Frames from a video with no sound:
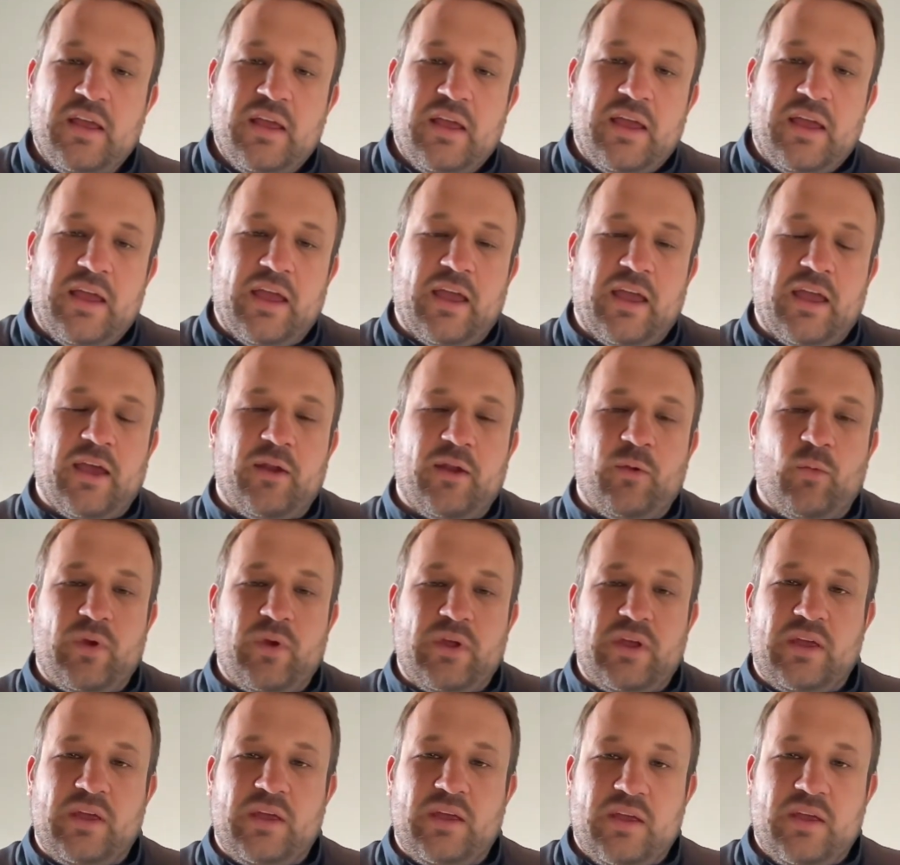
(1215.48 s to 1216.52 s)
And
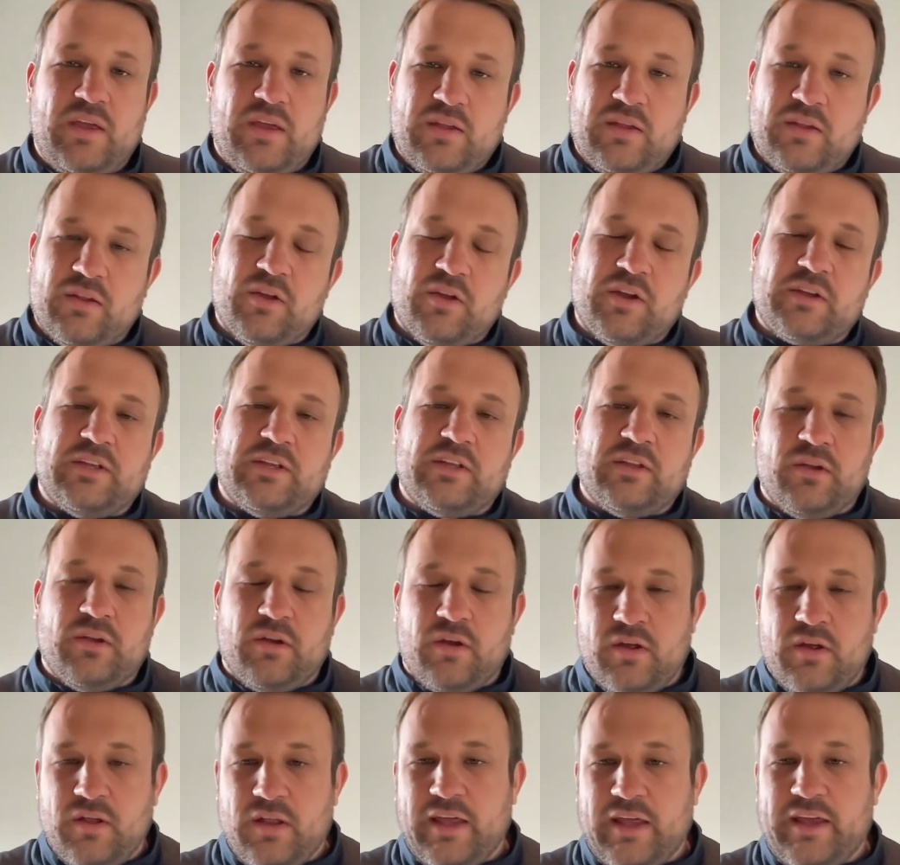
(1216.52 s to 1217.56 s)
we looked at their
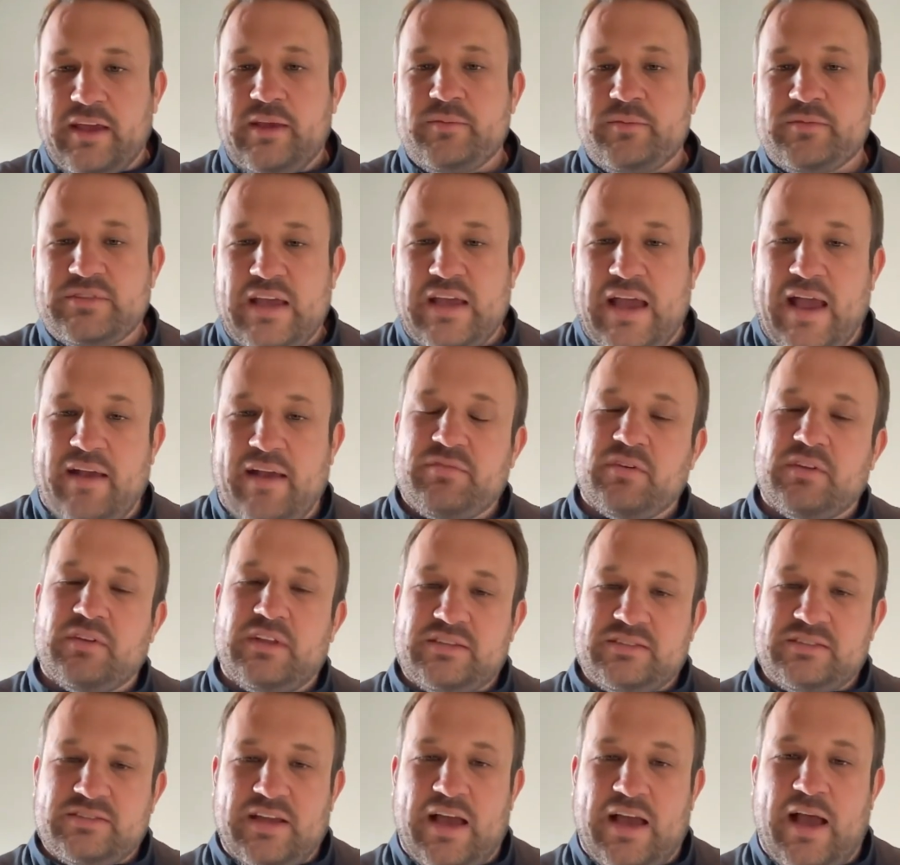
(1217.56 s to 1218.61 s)
claims after they
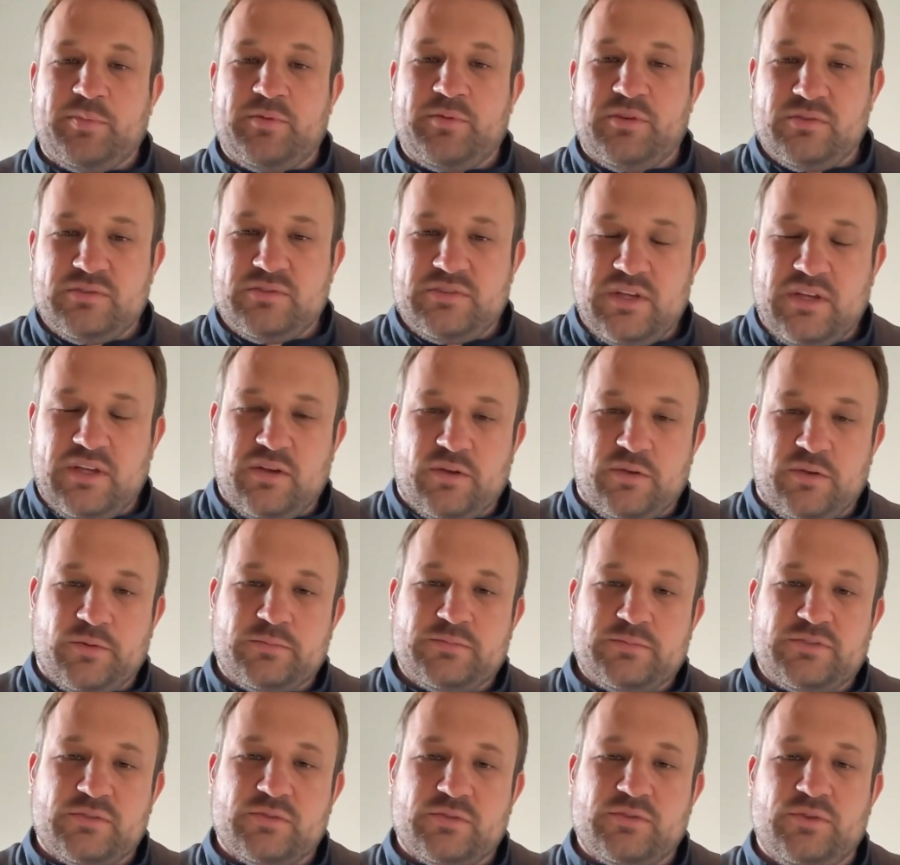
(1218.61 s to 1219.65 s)
stopped using
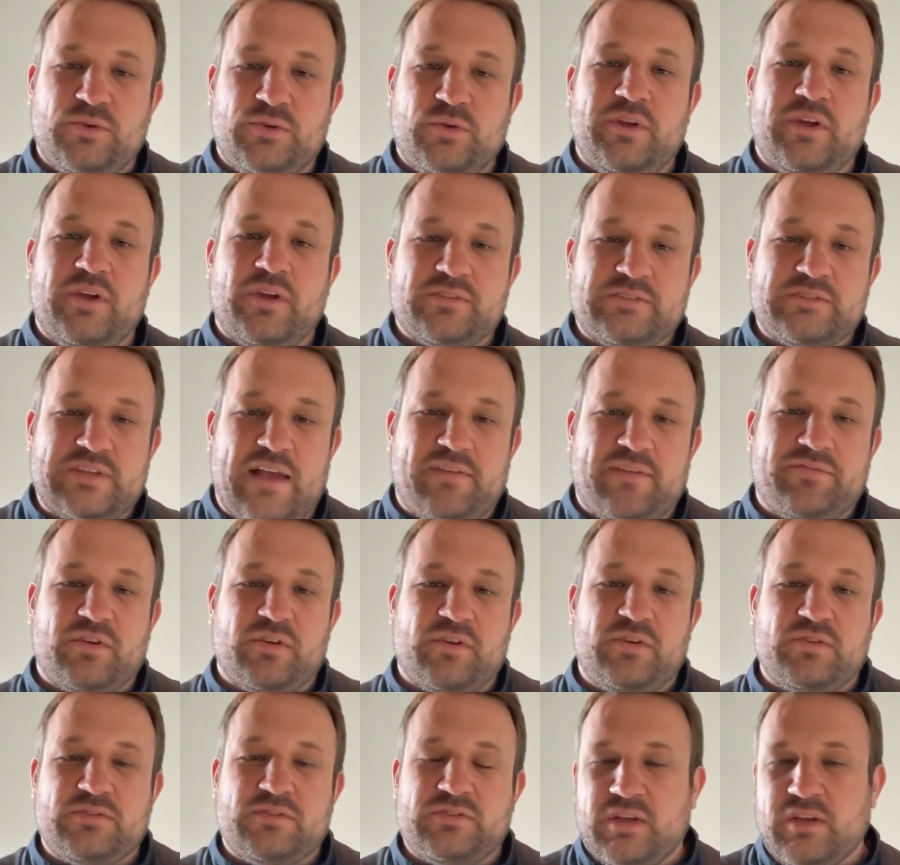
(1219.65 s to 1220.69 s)
Noom. So 2 years after
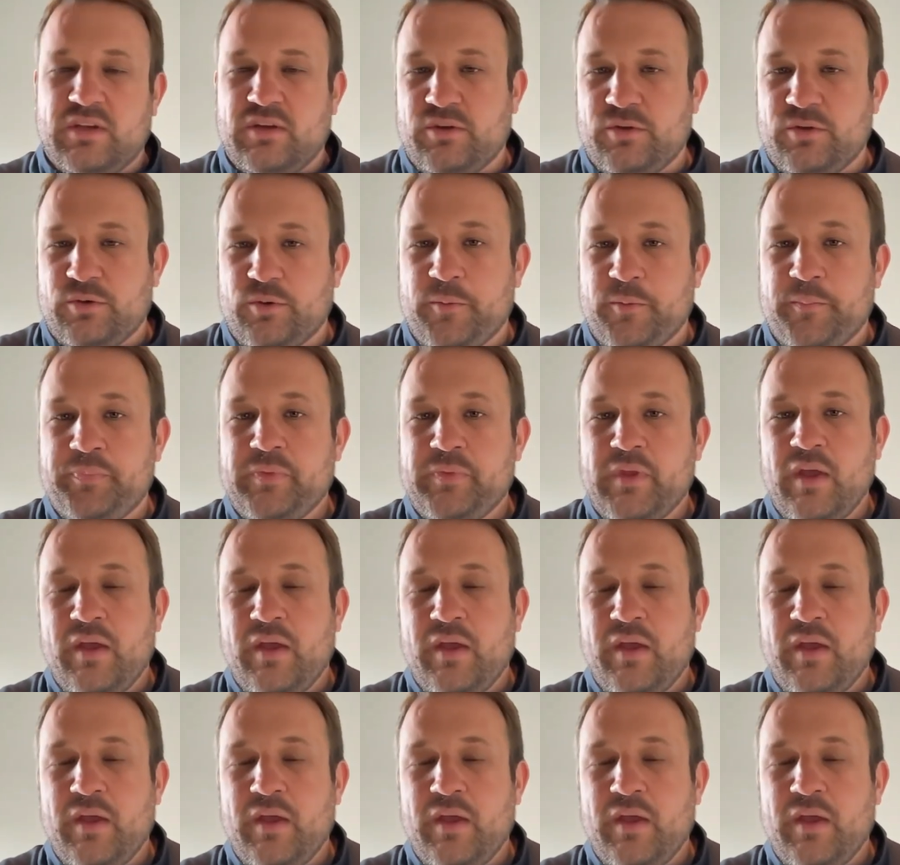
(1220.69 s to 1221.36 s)
using Noom.